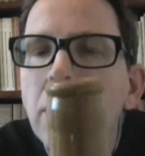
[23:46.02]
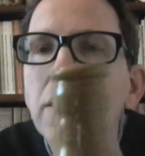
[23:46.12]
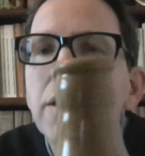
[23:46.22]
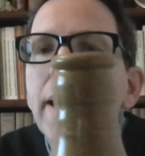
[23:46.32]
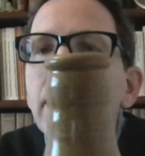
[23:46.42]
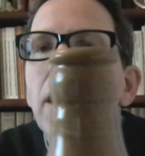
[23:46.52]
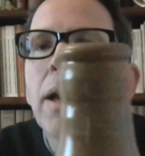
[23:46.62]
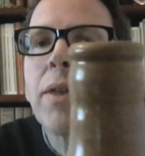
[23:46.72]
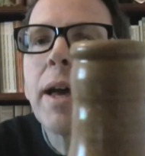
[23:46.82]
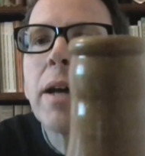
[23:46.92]
neck
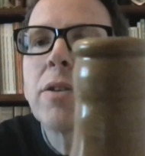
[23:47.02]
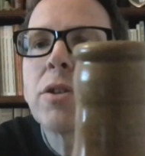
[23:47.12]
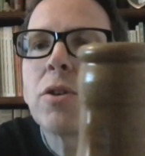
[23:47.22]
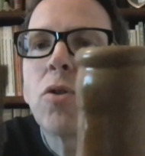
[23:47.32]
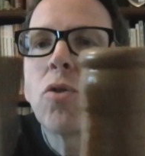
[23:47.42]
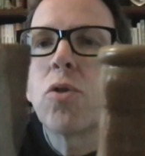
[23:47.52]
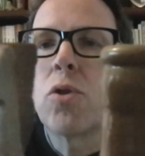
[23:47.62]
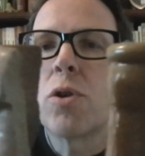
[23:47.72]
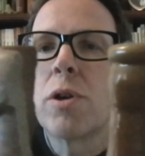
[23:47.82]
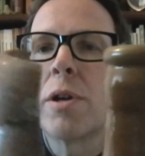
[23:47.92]
like that,
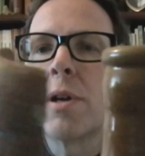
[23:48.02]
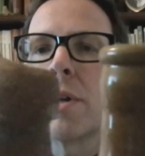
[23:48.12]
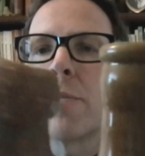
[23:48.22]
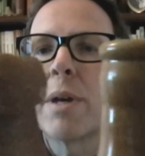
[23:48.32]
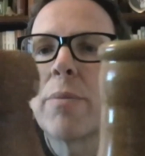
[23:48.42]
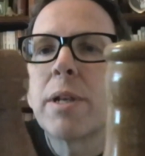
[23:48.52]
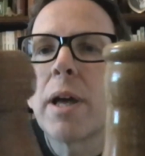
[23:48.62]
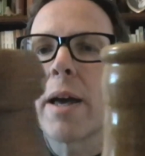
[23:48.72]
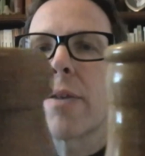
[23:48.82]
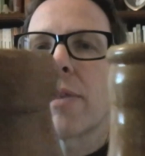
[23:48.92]
or maybe like